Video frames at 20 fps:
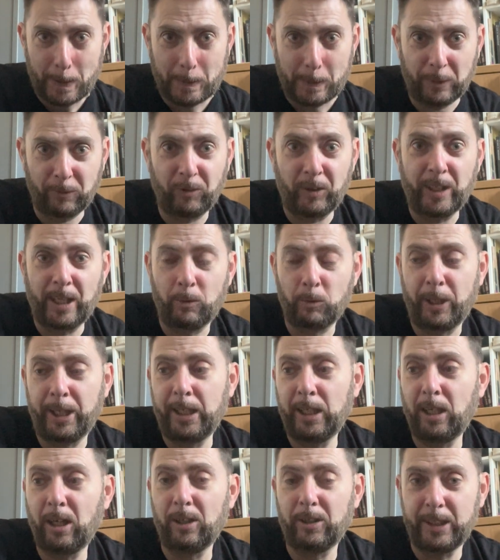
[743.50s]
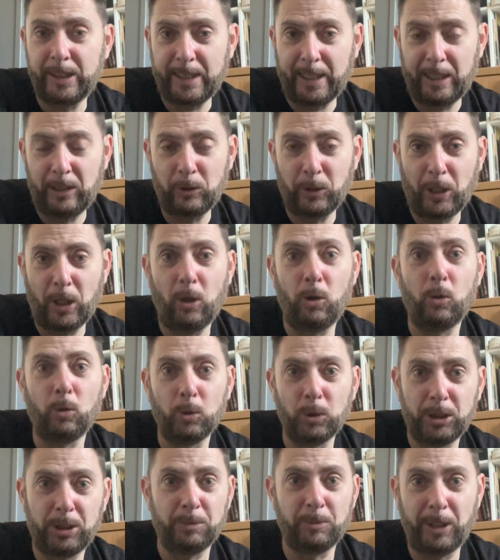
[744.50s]
if you're that way inclined, they look
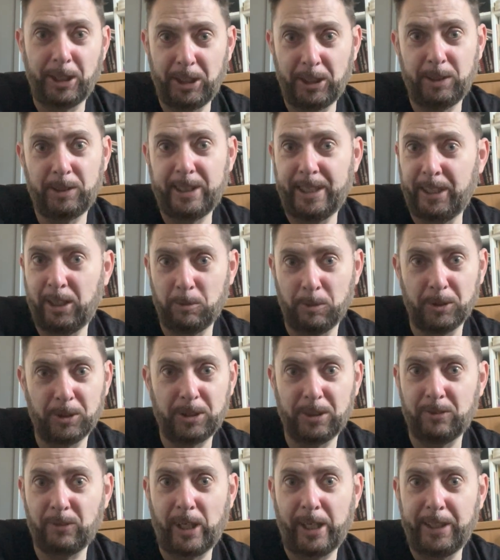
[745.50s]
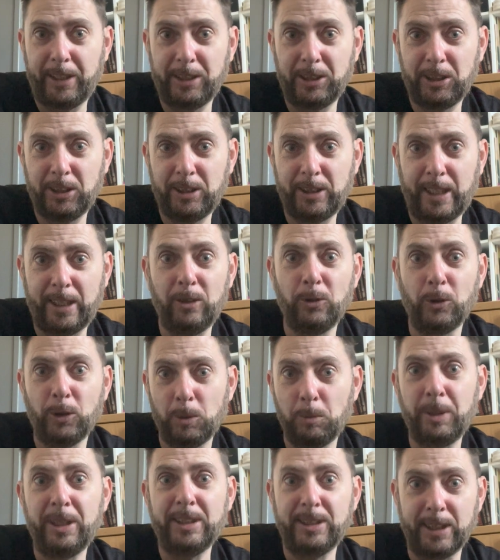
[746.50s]
awesome when you take them onto the range. They look the
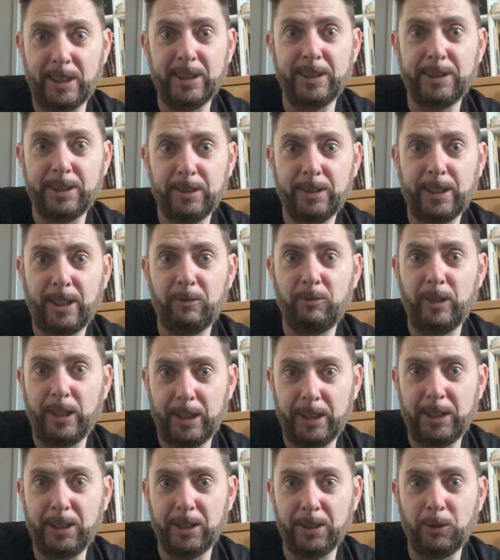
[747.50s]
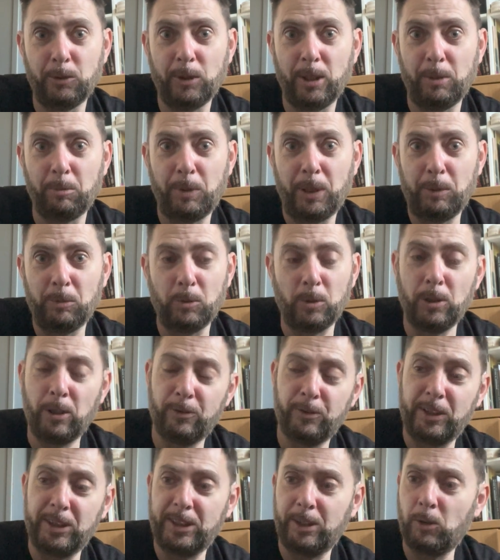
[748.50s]
business, they really do. And people will
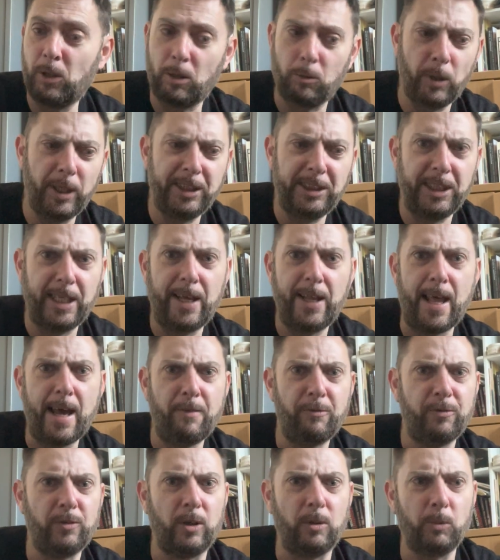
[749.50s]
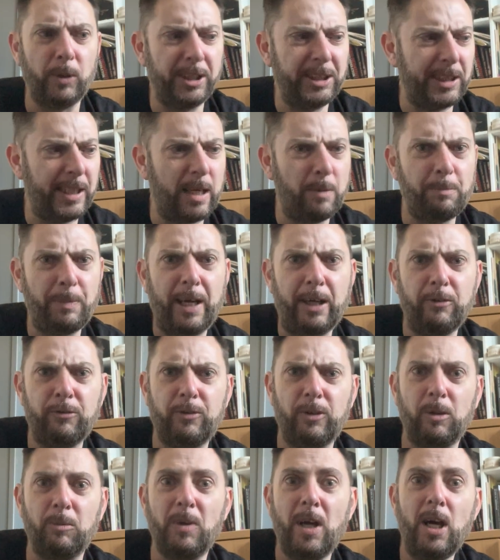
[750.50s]
often say, "Oh, where'd you get that from? Where'd you get that bag
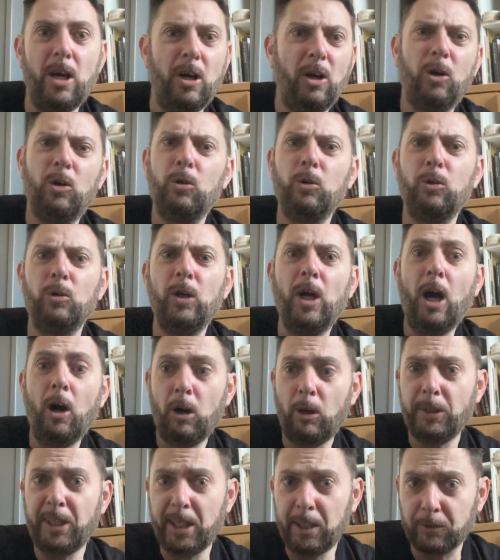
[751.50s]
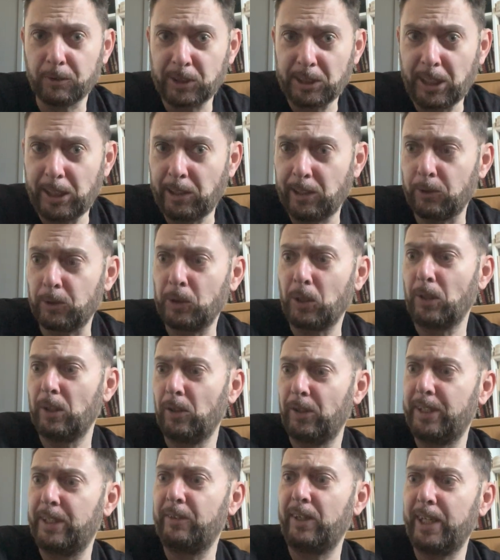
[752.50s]
from?" Or, "Oh yeah, I've seen those
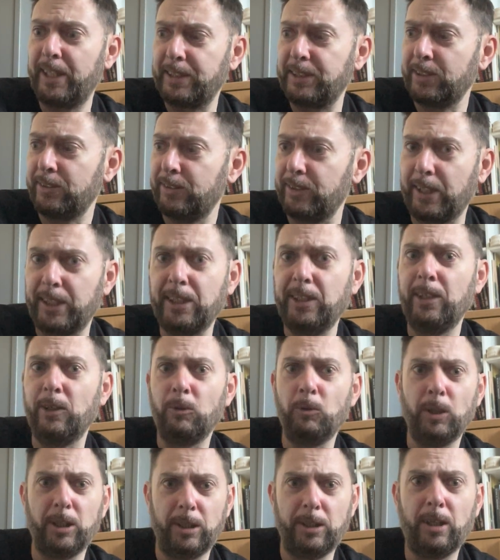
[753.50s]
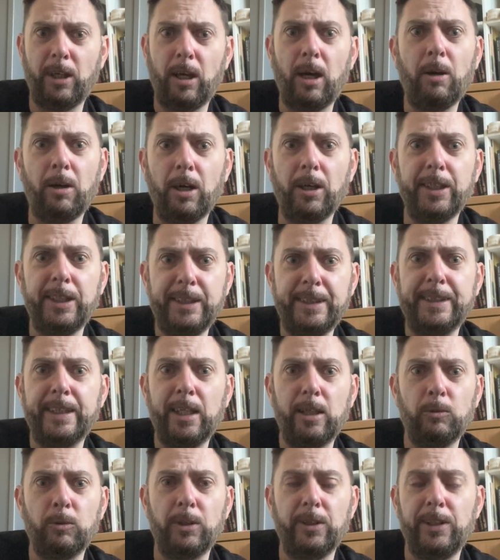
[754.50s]
online, they're ace, aren't they? I need to
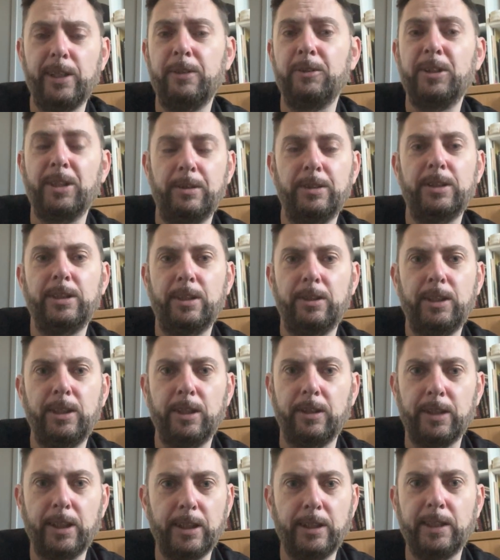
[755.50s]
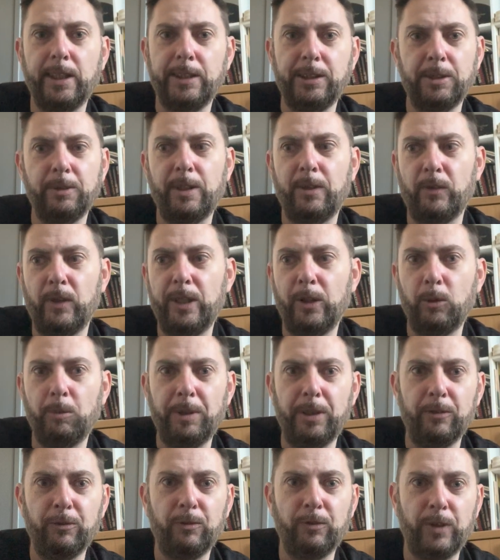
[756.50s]
get one of those." So they do have a little bit
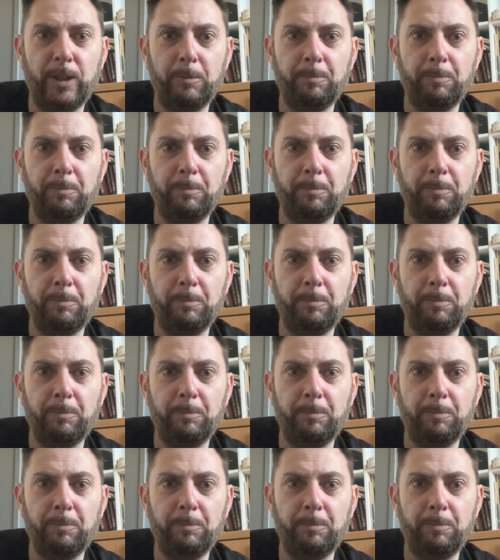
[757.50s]
of